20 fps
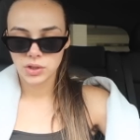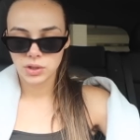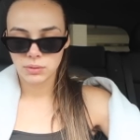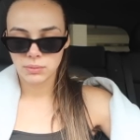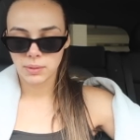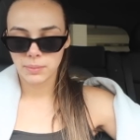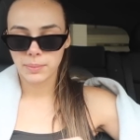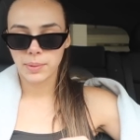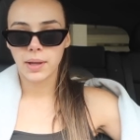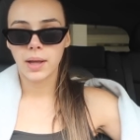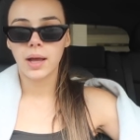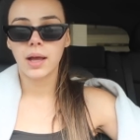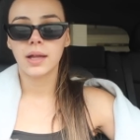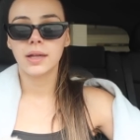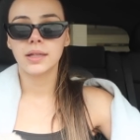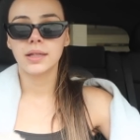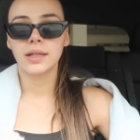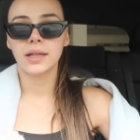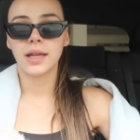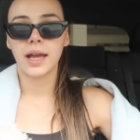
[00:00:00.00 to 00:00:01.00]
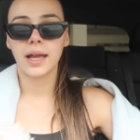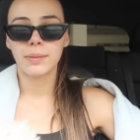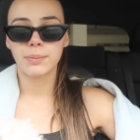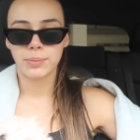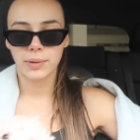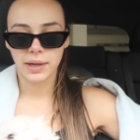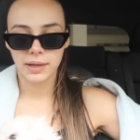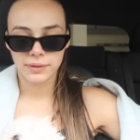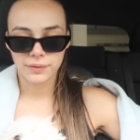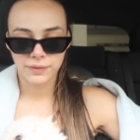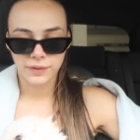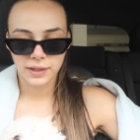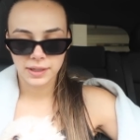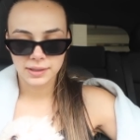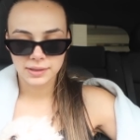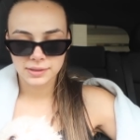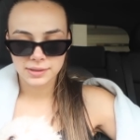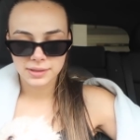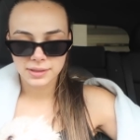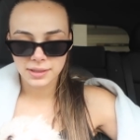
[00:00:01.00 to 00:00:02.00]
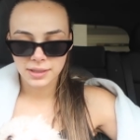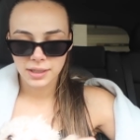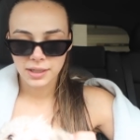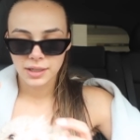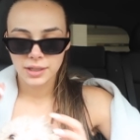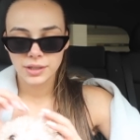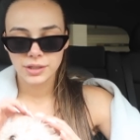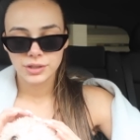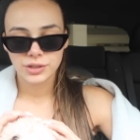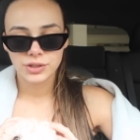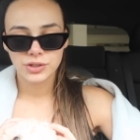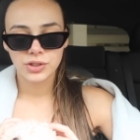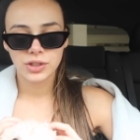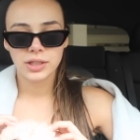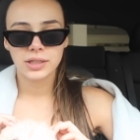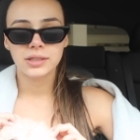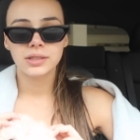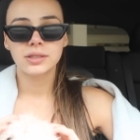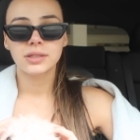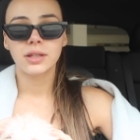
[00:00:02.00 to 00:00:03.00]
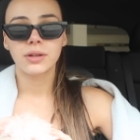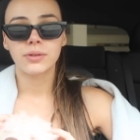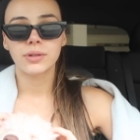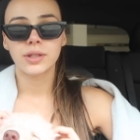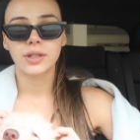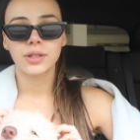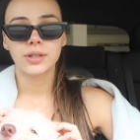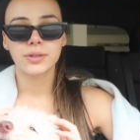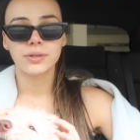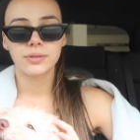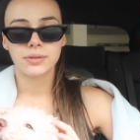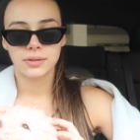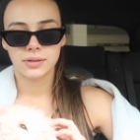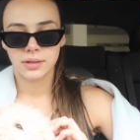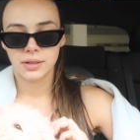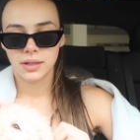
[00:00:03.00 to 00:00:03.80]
She went potty, had breakfast. She is so cute.